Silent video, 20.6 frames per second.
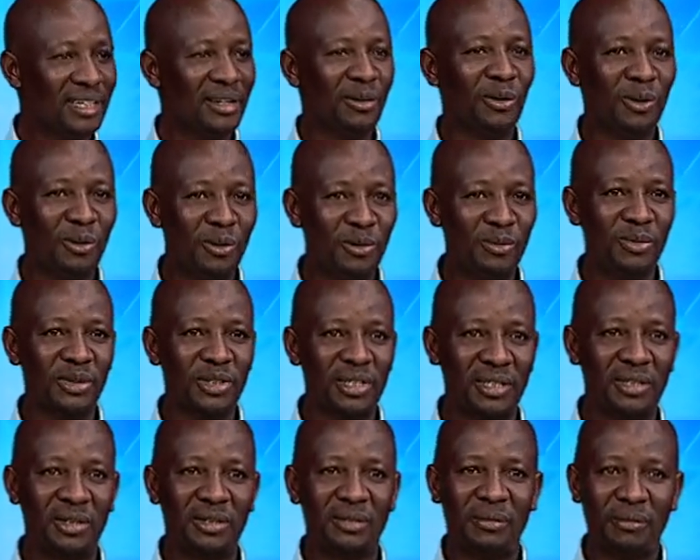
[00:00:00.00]
almost
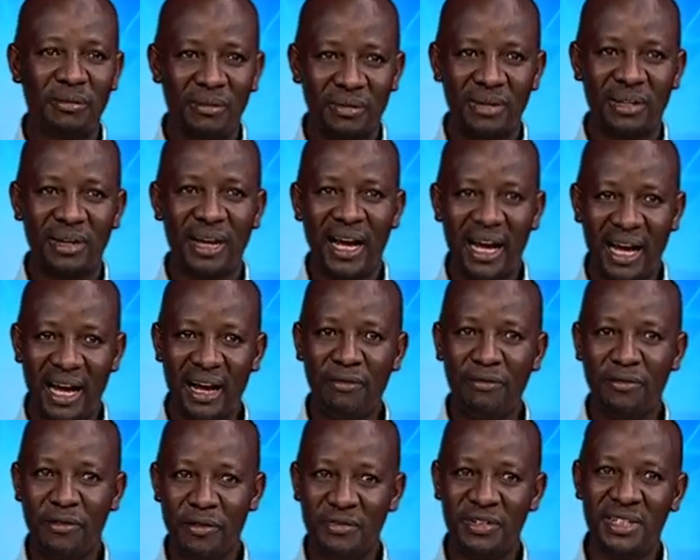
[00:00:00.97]
half
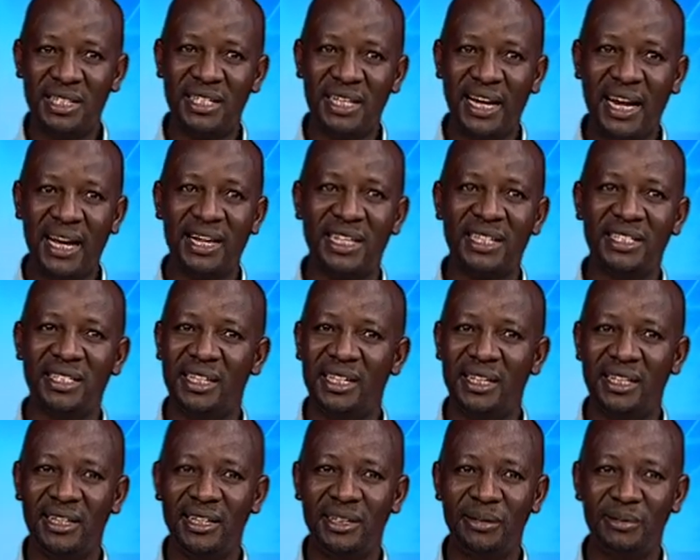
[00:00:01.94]
of Israel is
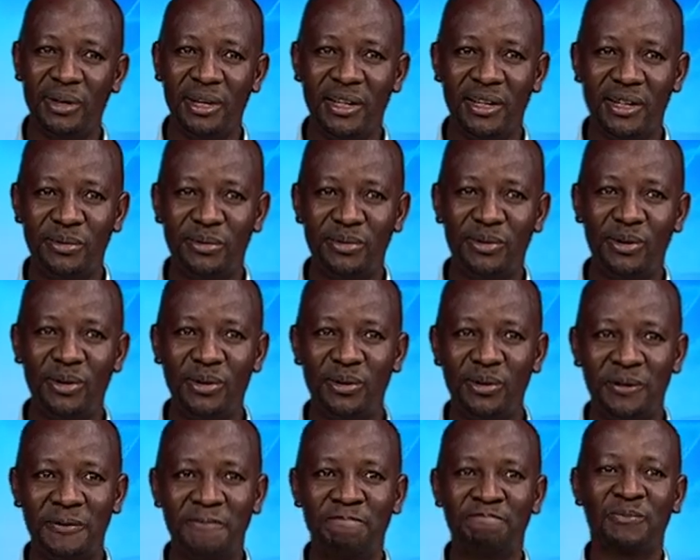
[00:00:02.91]
in Nyoro,
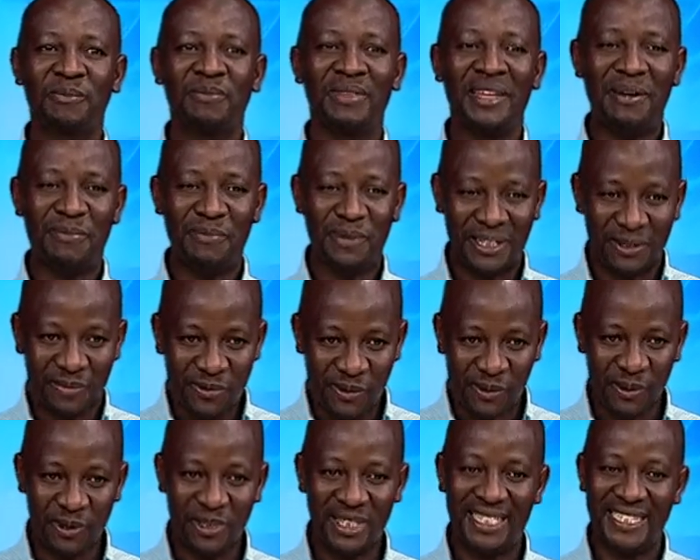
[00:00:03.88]
but
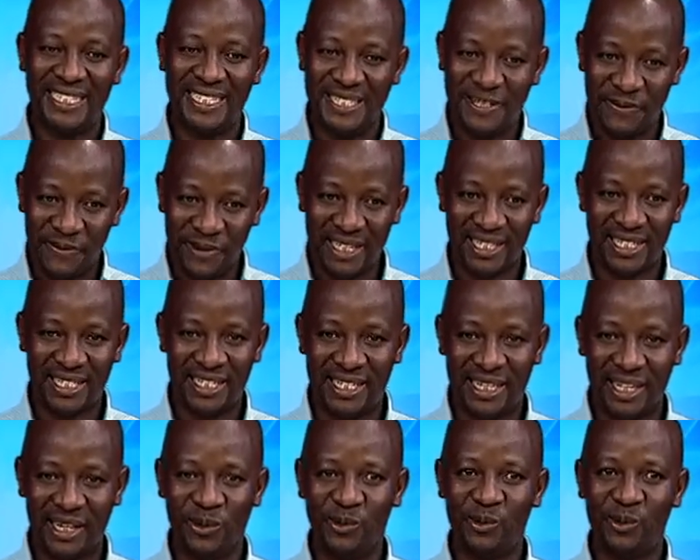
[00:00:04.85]
because it is
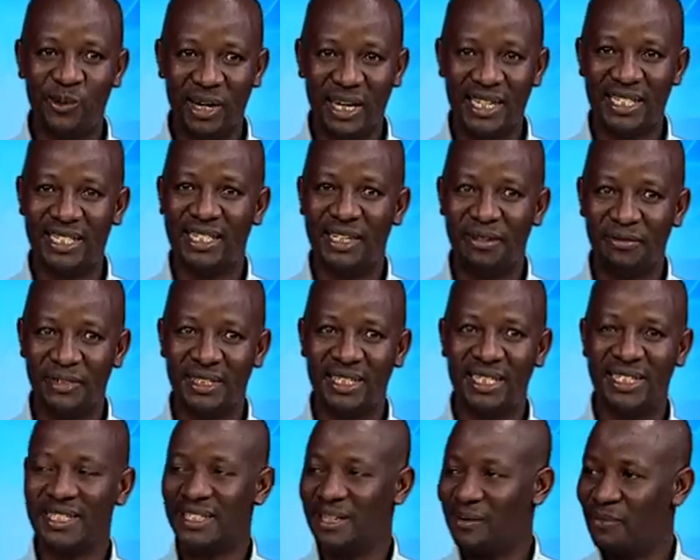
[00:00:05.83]
Besigye who has lived the
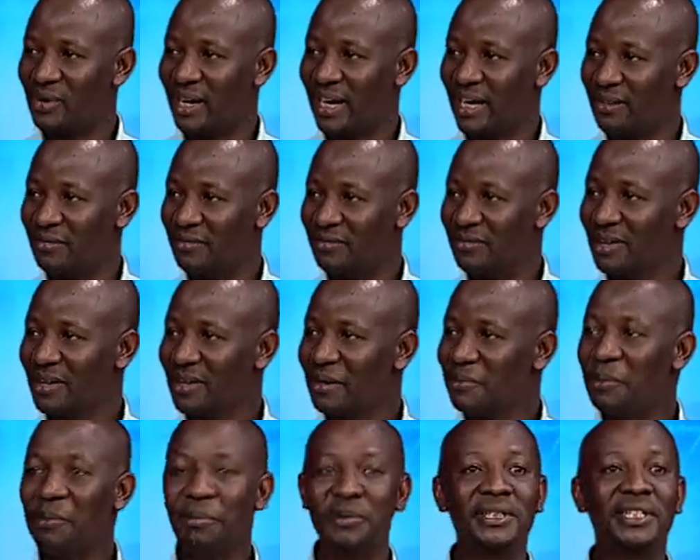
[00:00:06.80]
same life,
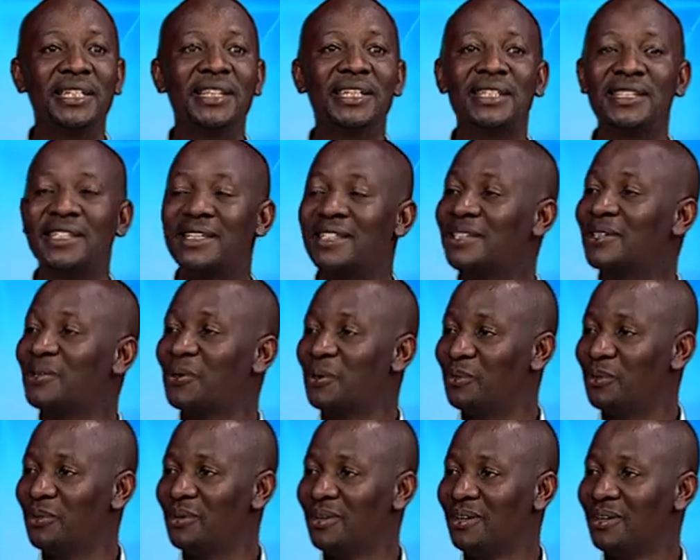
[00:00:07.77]
people think it's
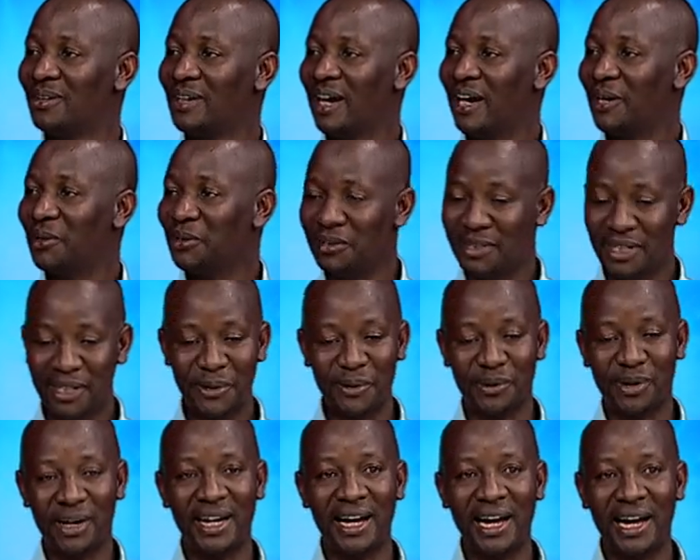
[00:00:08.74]
normal. I don't think you
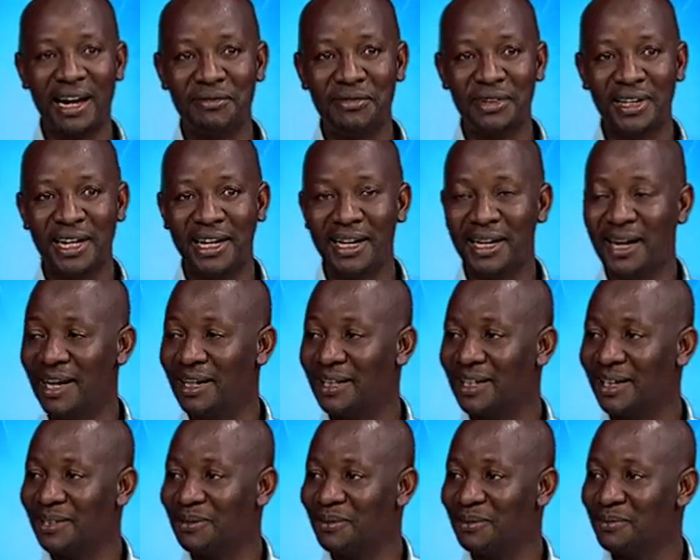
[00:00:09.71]
can have a headline
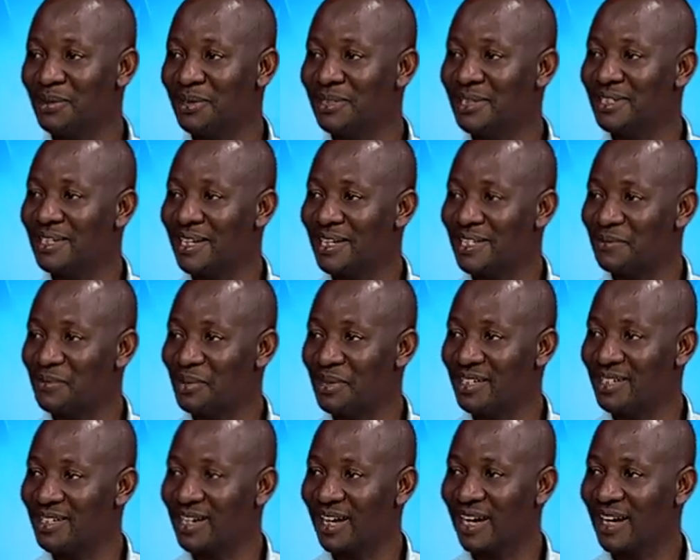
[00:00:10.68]
that Besigye has been
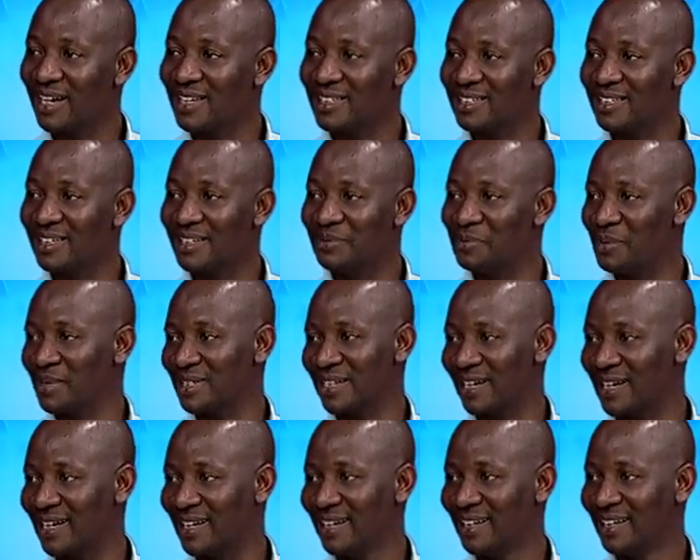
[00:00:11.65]
tear-gassed in Masaka.